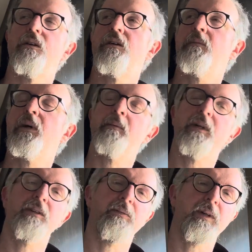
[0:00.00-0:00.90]
I'm
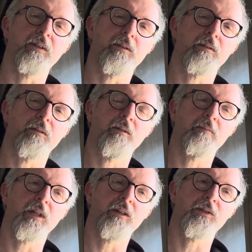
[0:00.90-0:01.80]
on the fence,
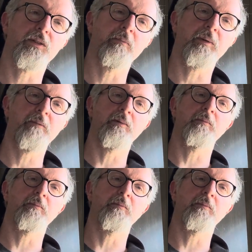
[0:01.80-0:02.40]
because some people